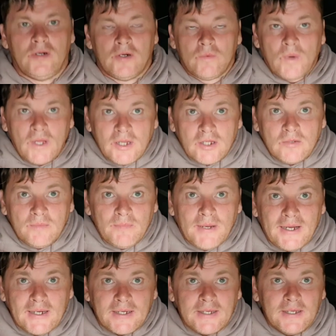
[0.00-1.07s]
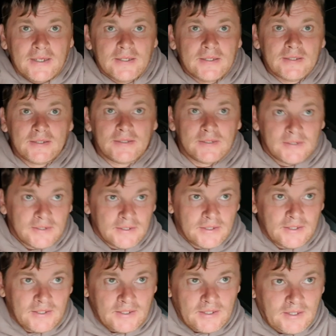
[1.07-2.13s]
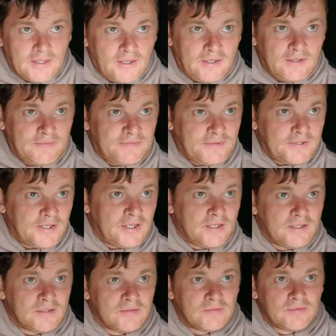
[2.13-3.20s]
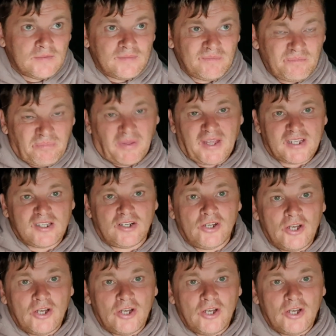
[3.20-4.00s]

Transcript: So welcome back. I've picked an